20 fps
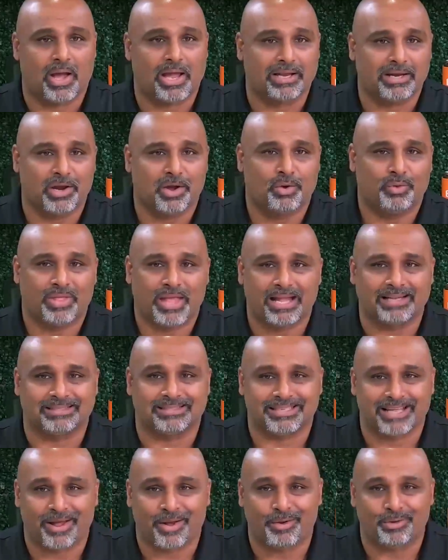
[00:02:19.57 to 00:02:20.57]
I know that
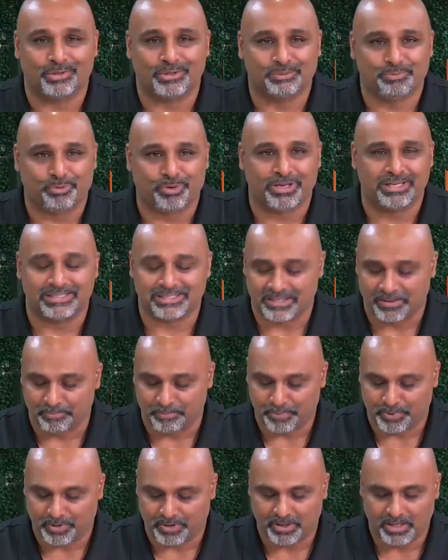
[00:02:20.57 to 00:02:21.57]
sounds pretty
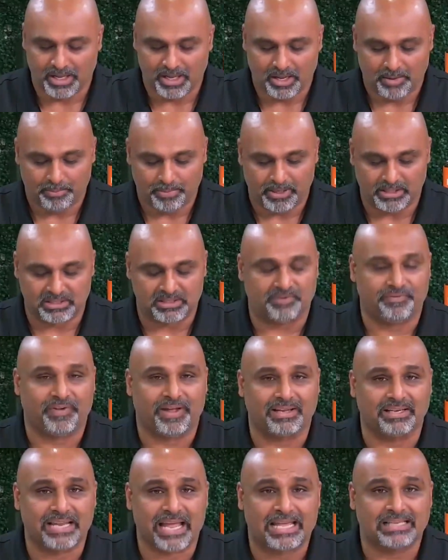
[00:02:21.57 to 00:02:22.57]
simple, but it's a
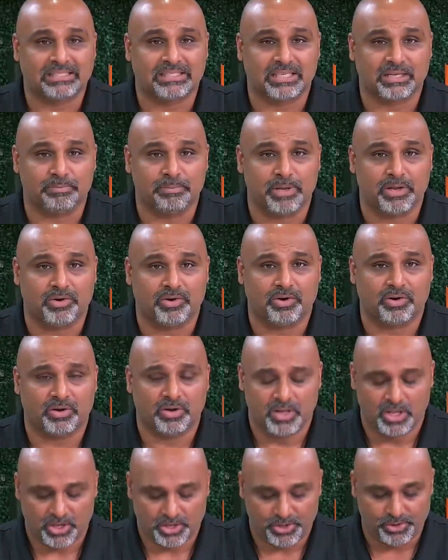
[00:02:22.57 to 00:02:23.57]
fantastic
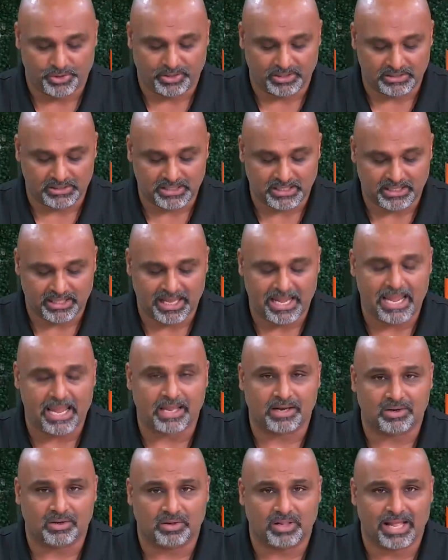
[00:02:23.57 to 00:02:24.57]
mirror. You can see the
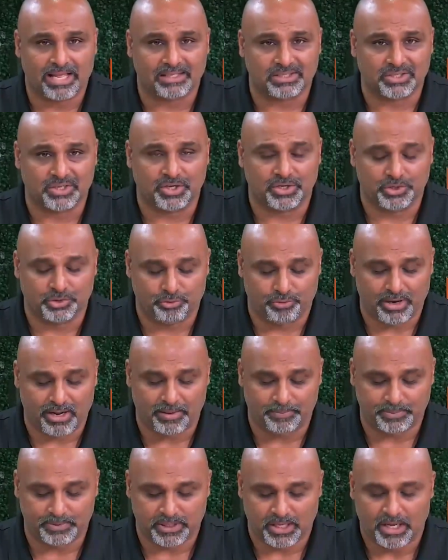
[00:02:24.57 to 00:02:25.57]
handle has good
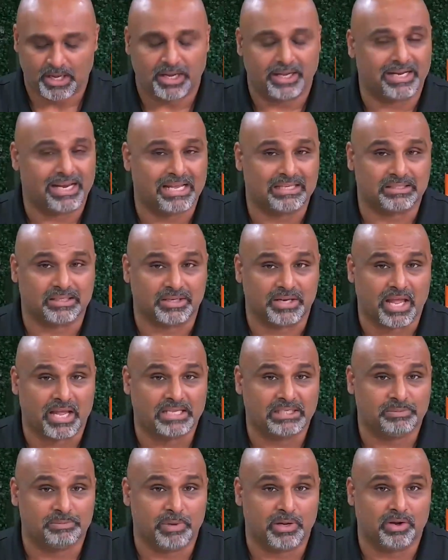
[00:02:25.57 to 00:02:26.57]
grips. It has a
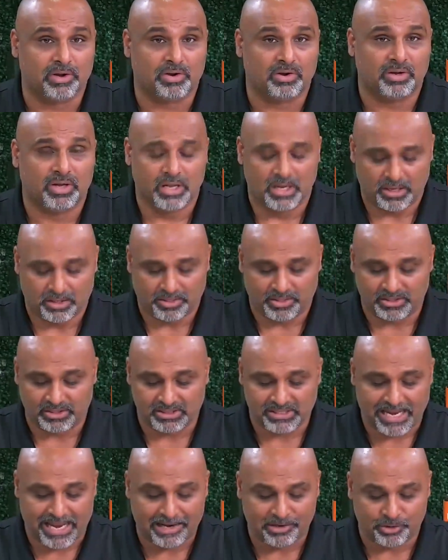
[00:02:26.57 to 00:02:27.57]
nice mirror, the
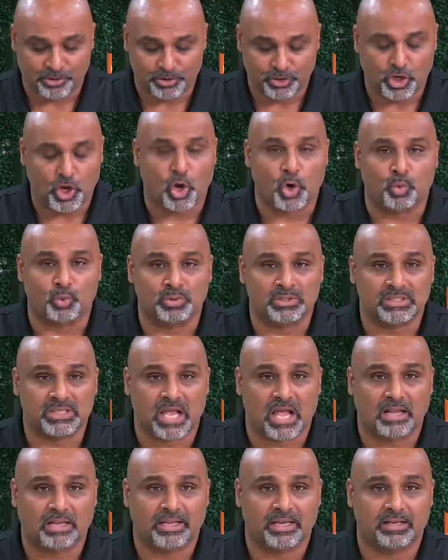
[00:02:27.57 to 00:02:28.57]
standard cone
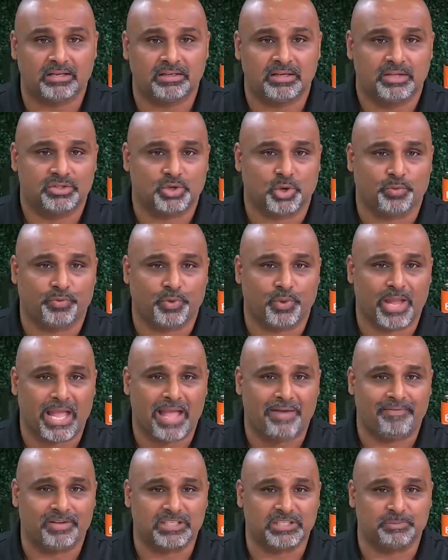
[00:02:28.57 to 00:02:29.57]
socket. So if you
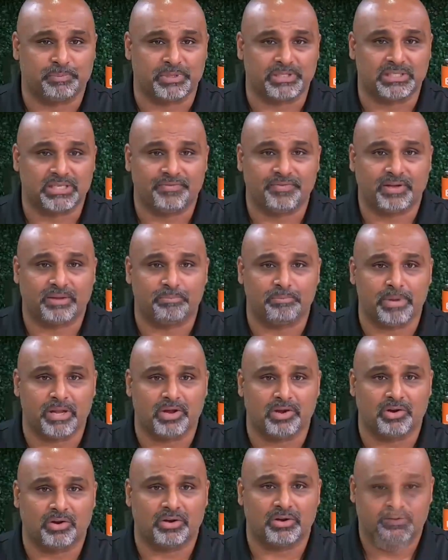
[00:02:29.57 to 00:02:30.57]
have a specific
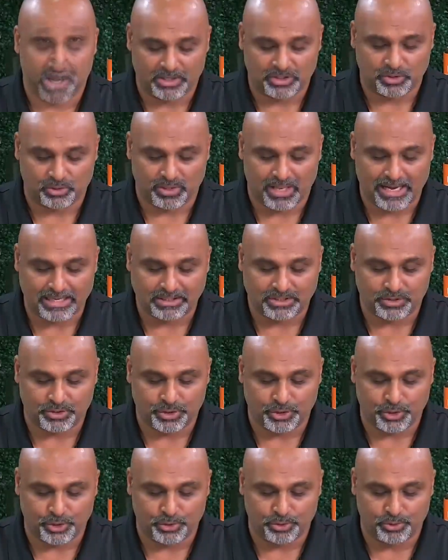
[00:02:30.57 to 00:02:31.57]
mirror that you like to
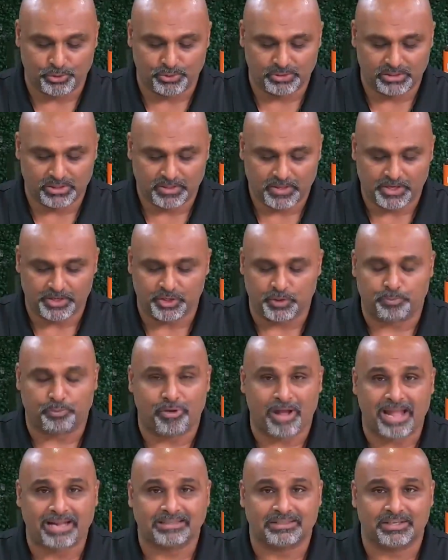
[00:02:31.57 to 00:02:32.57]
use in your
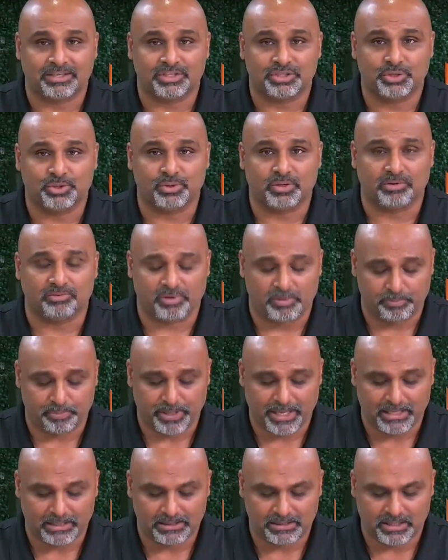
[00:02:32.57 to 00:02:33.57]
practice, you can
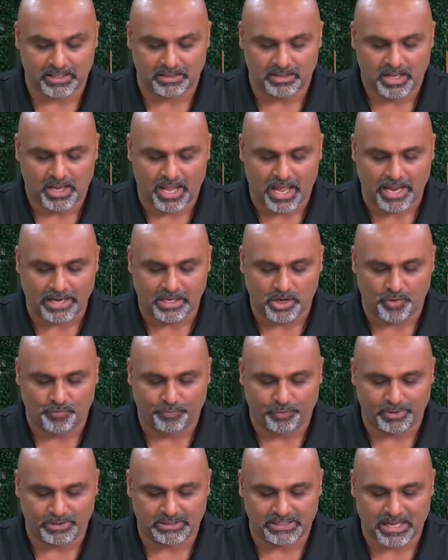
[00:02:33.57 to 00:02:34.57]
replace it. I know,
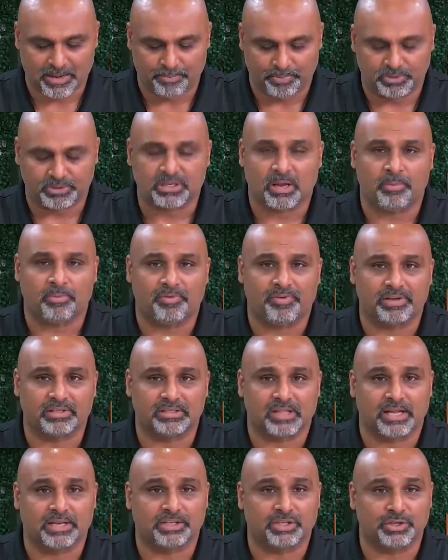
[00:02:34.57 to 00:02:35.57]
for example, some of
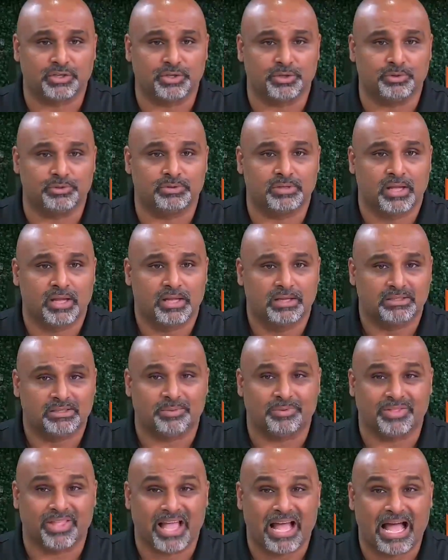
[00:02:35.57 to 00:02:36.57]
us like to use
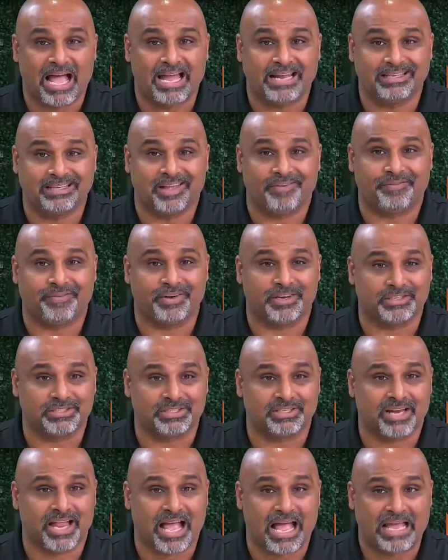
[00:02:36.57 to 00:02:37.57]
some of the high
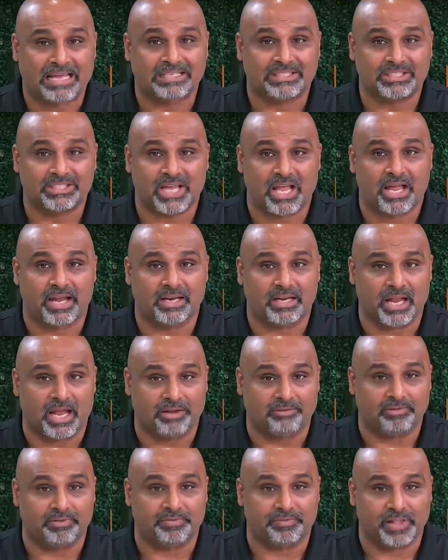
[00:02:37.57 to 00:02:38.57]
definition, high shine,
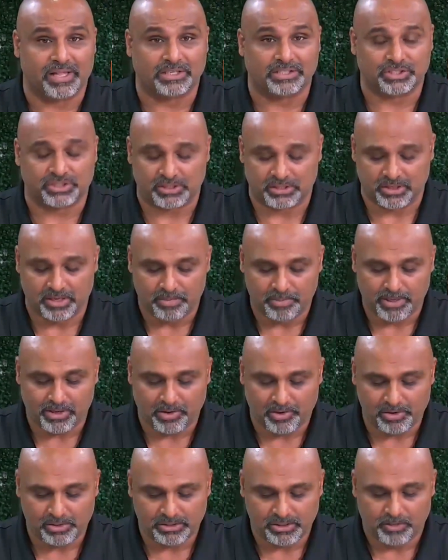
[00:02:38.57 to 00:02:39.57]
high reflection
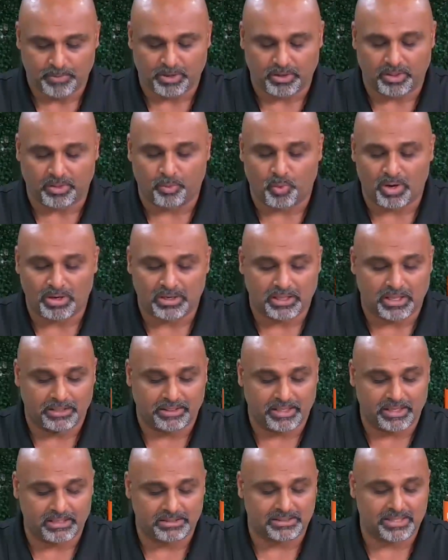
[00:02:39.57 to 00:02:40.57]
mirrors. But one of the
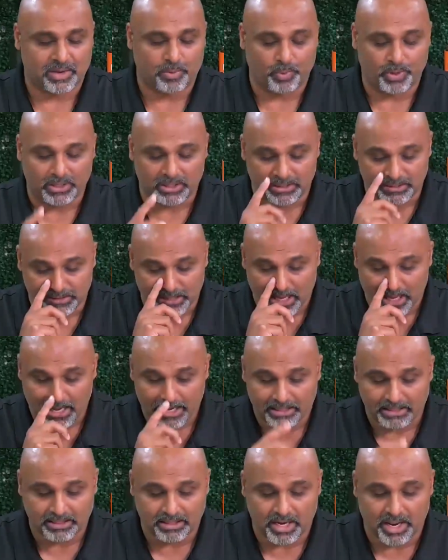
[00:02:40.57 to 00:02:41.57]
things that we
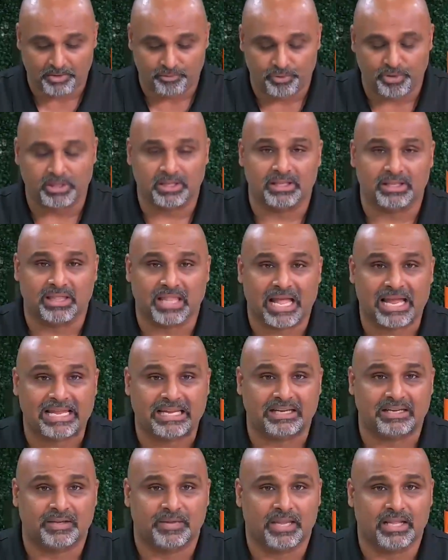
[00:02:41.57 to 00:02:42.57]
designed and I really
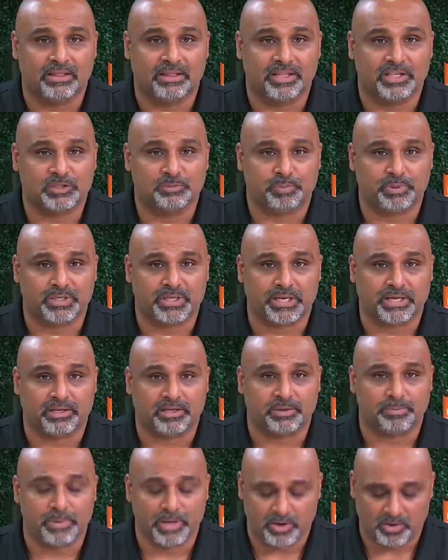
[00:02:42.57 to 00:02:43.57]
like in this
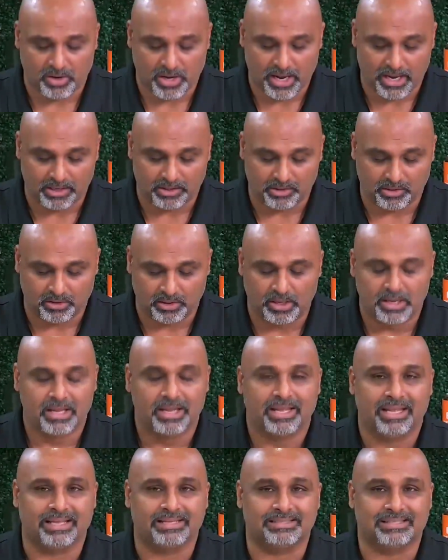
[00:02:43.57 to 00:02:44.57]
particular mirror handle
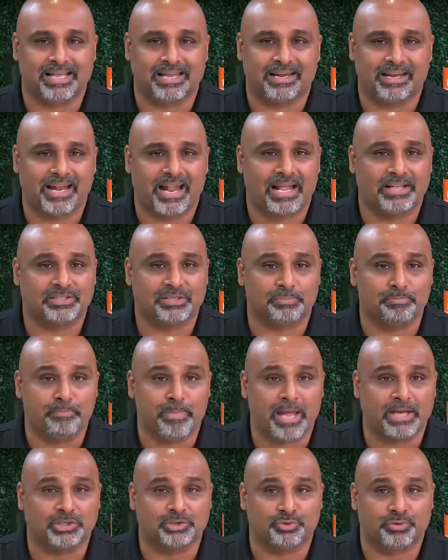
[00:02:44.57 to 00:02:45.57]
is that it has a
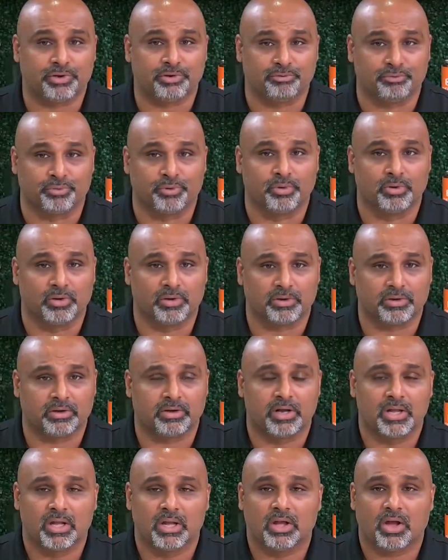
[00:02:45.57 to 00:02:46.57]
measuring
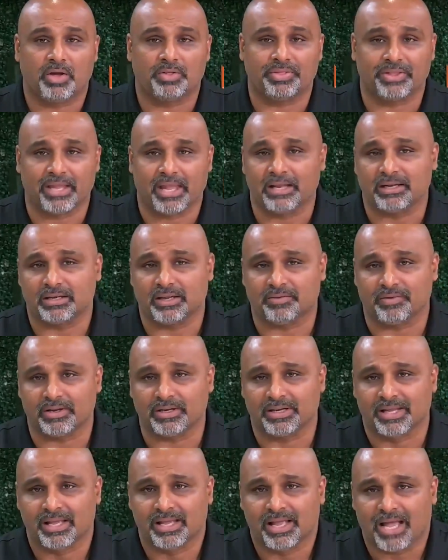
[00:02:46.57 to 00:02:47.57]
ruler on the end of
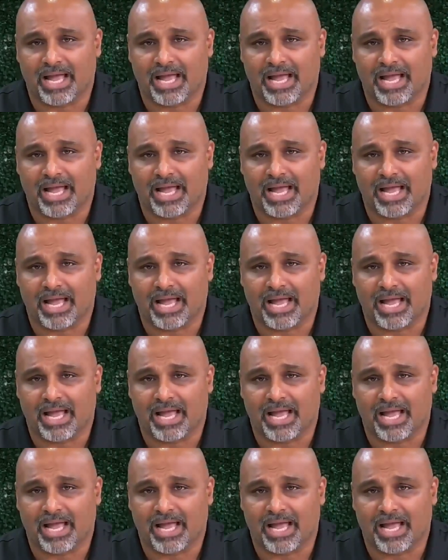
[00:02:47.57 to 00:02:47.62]
it.